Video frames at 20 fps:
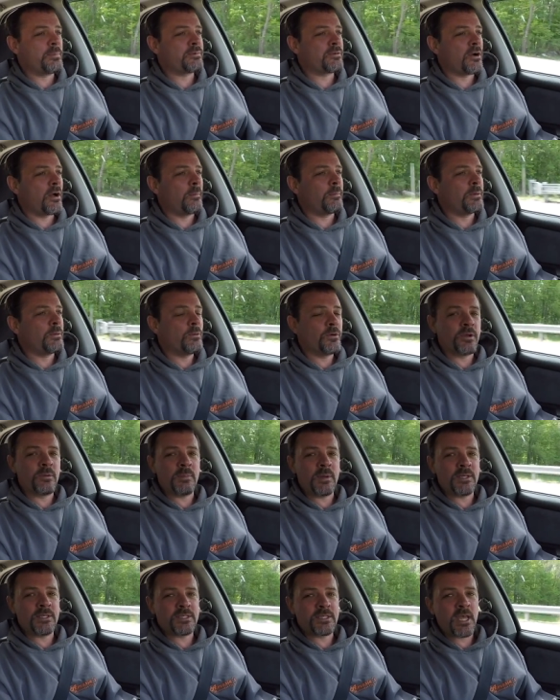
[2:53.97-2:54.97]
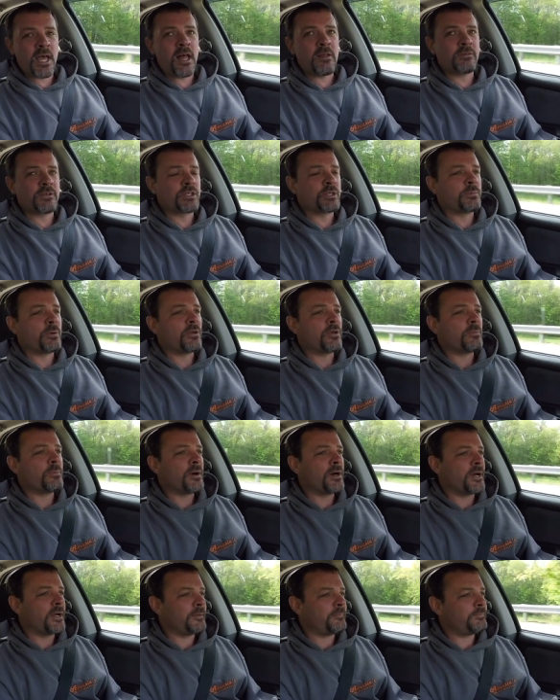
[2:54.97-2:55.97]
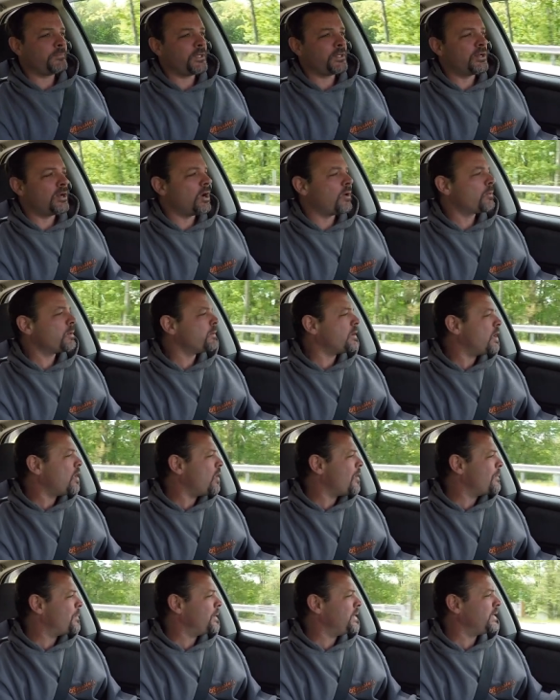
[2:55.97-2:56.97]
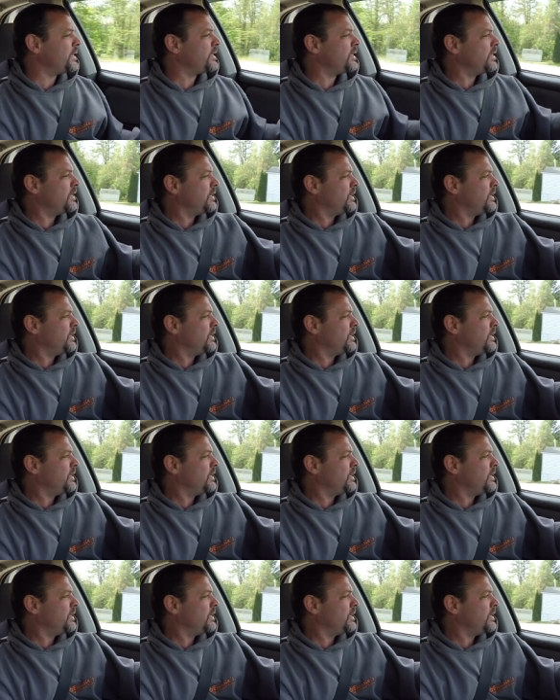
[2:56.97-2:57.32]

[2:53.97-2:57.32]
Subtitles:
It probably would have been salvageable, but, you know, we were hoping